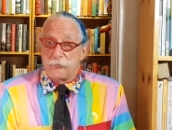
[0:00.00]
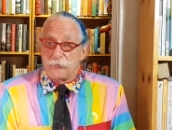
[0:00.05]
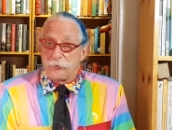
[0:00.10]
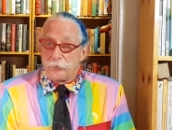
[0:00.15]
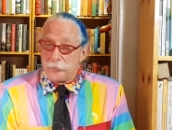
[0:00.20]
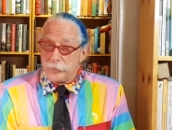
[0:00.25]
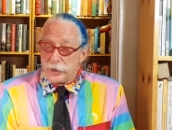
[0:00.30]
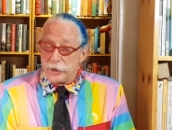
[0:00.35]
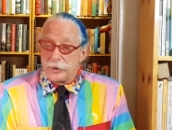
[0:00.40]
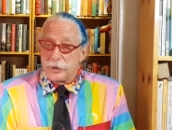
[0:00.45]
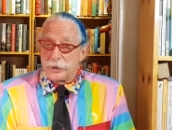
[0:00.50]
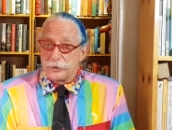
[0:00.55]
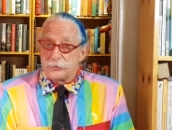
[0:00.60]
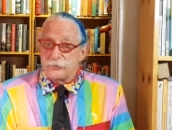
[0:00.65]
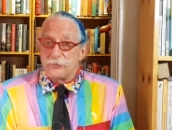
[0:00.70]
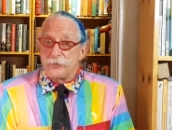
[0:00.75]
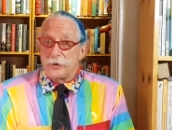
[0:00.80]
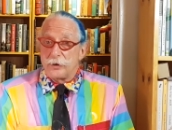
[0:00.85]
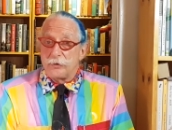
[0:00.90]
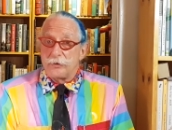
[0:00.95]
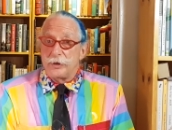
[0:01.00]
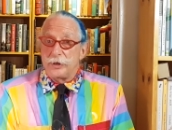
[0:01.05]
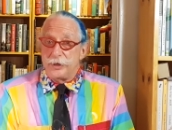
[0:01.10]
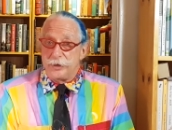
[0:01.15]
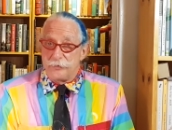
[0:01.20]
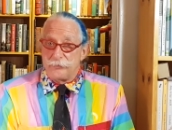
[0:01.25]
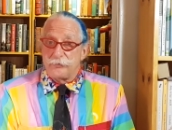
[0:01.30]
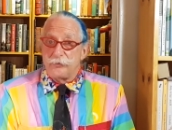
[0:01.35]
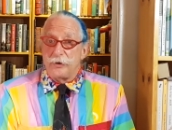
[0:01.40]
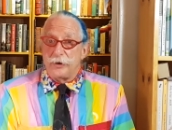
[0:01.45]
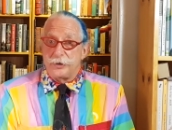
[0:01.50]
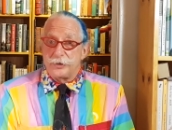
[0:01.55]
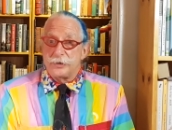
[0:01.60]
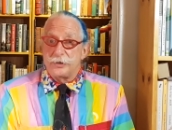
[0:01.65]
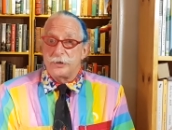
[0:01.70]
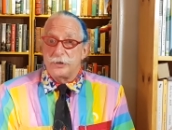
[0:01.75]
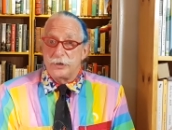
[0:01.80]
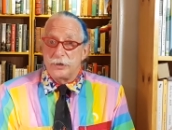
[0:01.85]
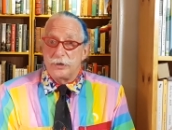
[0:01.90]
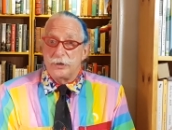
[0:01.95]
For me, that's very different.
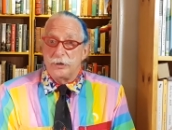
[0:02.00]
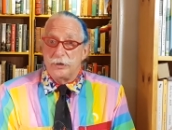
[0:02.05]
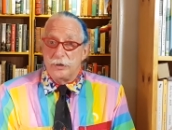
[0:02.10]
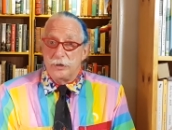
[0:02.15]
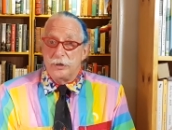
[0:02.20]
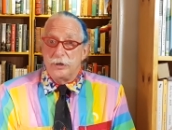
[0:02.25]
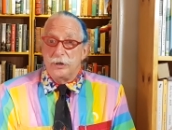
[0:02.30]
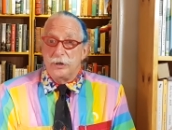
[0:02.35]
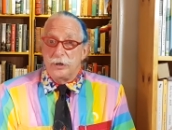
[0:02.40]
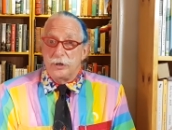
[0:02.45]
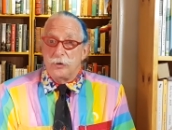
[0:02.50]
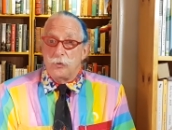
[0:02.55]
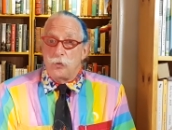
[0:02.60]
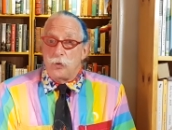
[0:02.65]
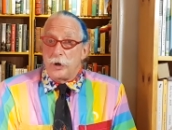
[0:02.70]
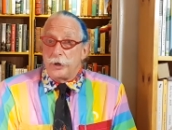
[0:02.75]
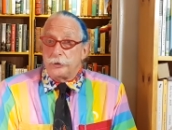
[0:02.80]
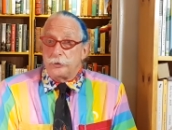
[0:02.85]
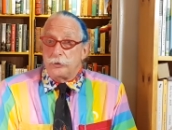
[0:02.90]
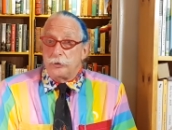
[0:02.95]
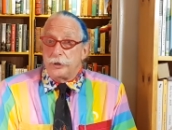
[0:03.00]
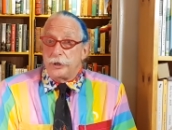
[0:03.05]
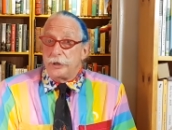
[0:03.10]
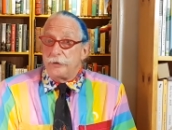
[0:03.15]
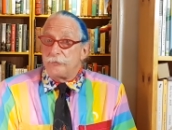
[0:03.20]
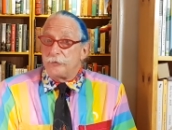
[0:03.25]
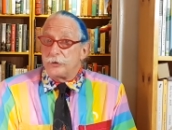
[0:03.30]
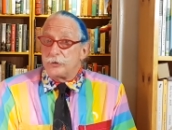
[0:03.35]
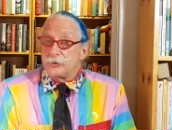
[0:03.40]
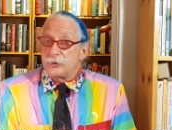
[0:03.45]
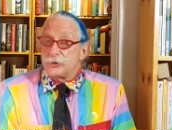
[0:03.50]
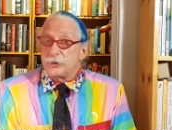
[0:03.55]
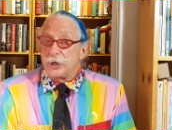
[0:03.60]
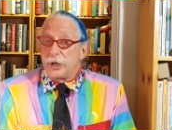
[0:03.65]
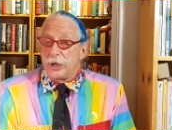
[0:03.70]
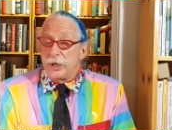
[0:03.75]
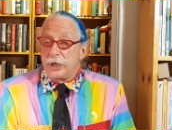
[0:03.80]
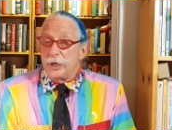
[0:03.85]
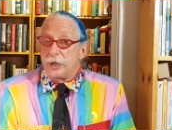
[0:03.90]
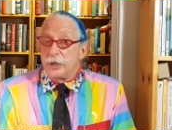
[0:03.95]
One could even
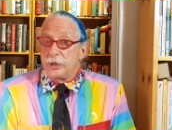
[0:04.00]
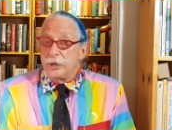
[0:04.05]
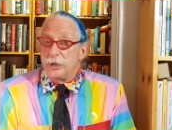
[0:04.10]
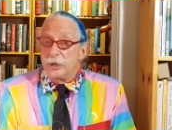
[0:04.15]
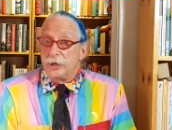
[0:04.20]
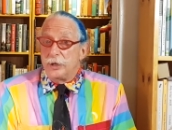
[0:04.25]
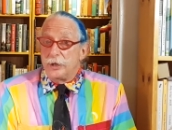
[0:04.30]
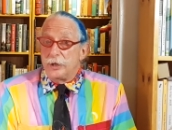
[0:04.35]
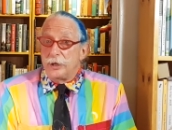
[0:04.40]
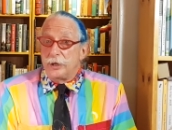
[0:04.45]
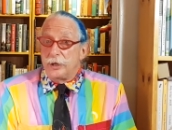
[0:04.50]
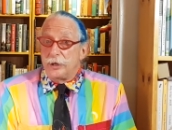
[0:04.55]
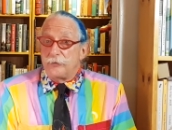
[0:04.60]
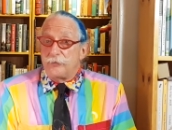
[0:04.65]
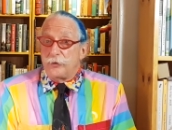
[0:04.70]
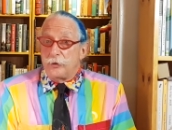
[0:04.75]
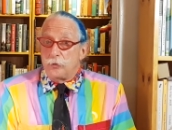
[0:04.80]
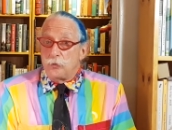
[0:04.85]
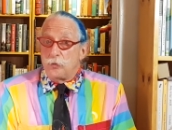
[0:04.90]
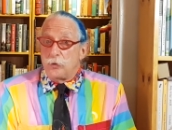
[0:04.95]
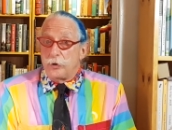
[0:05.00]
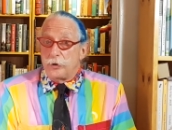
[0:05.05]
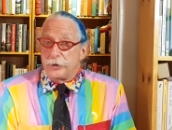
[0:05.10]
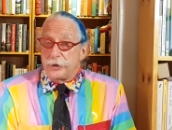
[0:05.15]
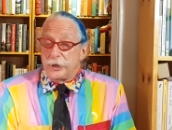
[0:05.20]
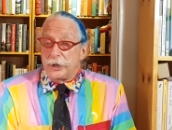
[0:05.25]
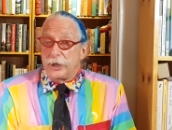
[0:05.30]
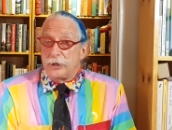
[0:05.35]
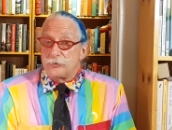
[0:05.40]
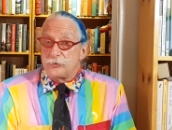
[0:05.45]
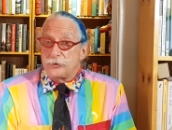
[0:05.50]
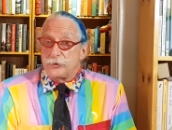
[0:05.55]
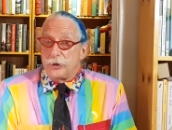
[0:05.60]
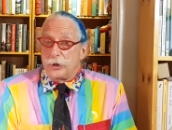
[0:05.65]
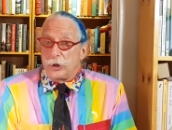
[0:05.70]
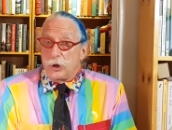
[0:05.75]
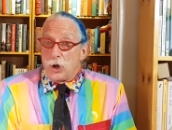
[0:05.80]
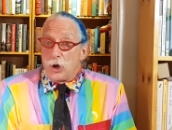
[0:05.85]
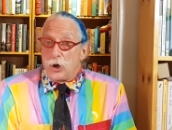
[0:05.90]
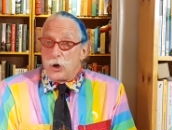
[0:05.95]
say, if it weren't against
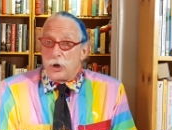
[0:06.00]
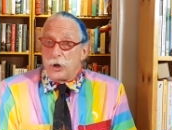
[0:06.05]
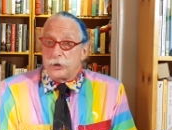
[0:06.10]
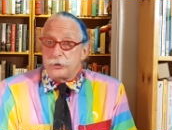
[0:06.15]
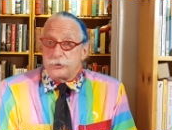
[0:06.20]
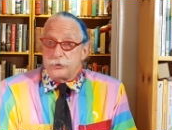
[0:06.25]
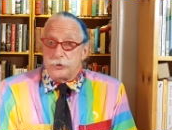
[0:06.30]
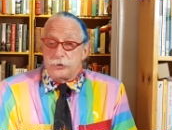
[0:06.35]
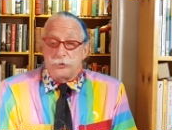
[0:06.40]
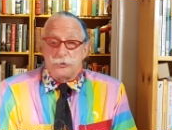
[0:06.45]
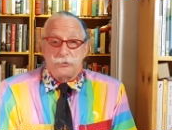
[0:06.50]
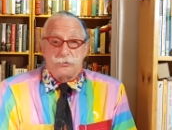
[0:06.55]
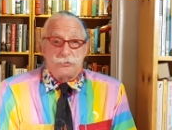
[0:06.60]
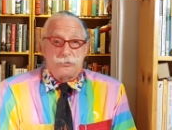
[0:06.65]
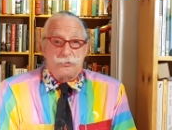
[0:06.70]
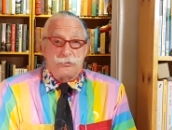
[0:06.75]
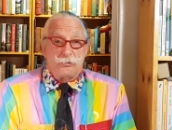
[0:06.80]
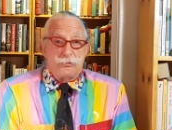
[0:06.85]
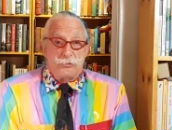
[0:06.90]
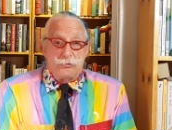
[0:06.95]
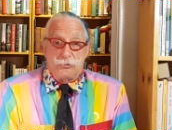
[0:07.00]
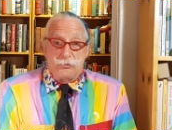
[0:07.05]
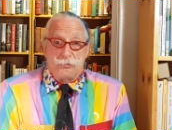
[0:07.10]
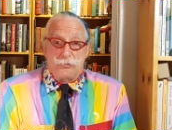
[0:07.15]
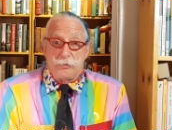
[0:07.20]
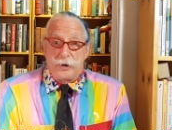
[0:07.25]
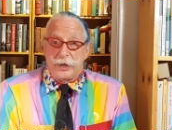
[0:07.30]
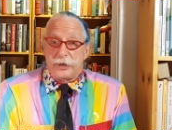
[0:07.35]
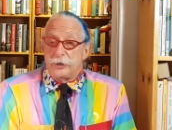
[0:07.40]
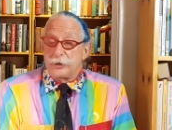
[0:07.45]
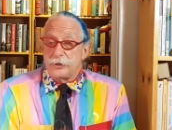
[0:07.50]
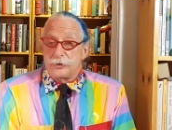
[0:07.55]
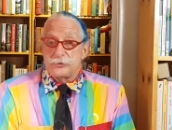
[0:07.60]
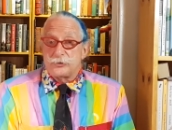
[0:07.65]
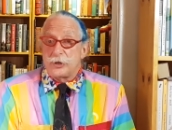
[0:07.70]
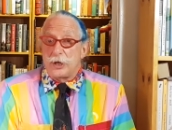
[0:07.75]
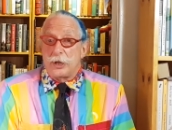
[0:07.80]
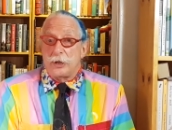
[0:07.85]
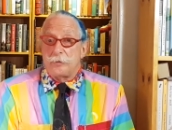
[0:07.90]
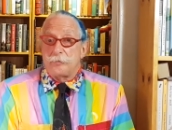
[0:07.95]
the law, to make it a
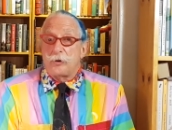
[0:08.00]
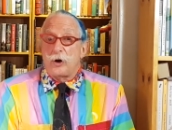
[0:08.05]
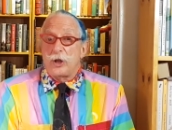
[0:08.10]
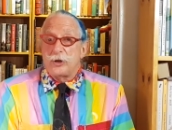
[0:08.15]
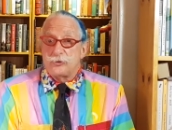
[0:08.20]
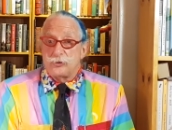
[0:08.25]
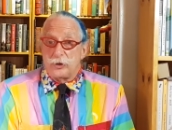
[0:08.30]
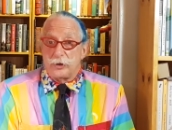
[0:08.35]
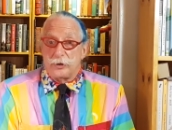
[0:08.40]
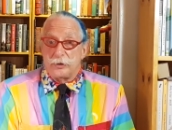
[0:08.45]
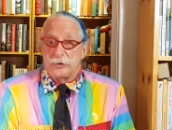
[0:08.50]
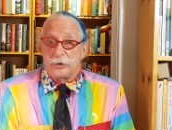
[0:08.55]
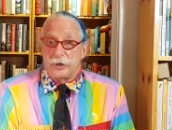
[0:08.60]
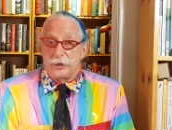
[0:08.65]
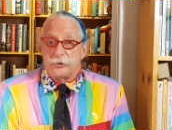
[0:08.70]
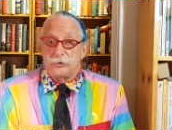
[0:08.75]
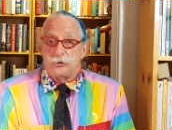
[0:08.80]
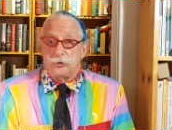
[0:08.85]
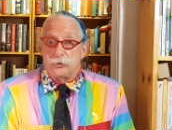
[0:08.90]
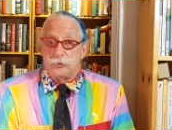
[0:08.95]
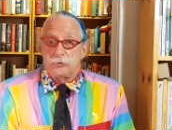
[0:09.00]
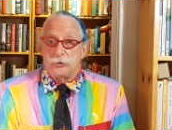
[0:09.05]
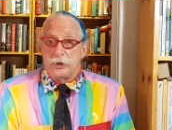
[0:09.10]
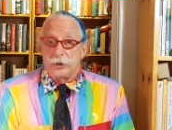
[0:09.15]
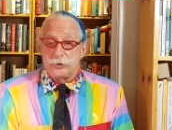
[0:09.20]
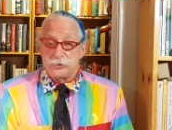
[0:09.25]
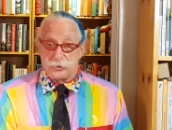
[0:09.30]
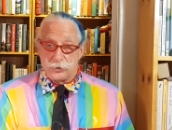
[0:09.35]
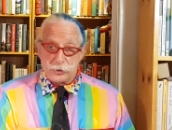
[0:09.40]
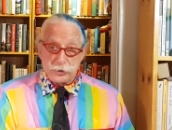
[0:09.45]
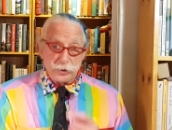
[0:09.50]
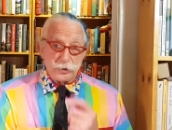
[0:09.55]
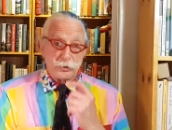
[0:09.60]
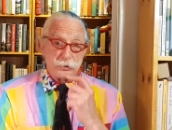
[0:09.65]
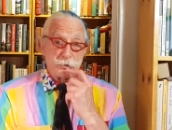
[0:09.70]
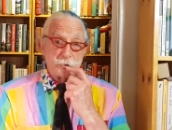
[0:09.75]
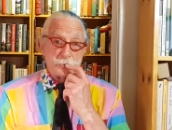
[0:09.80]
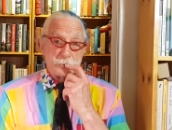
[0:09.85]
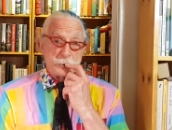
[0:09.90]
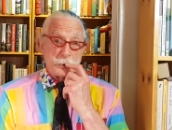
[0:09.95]
celebration, but you can
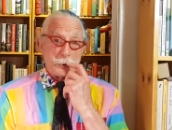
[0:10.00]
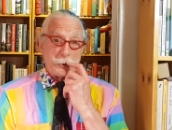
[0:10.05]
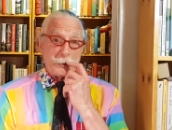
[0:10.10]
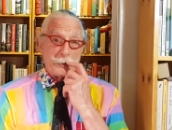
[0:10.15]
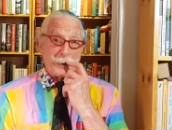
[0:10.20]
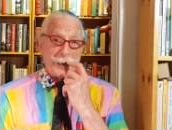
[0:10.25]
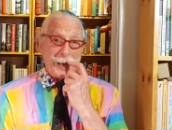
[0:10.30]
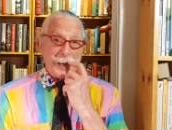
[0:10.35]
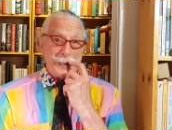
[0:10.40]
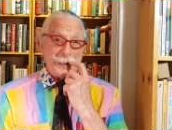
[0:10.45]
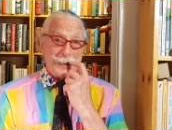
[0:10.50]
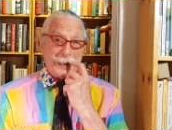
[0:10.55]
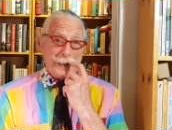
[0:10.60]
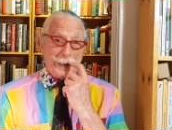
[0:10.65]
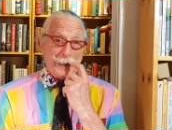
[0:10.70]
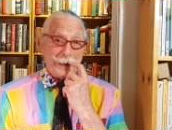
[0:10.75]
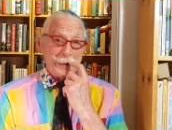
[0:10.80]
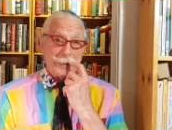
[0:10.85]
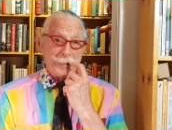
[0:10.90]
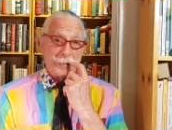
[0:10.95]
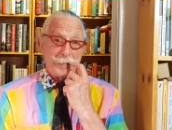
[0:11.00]
choose your ending.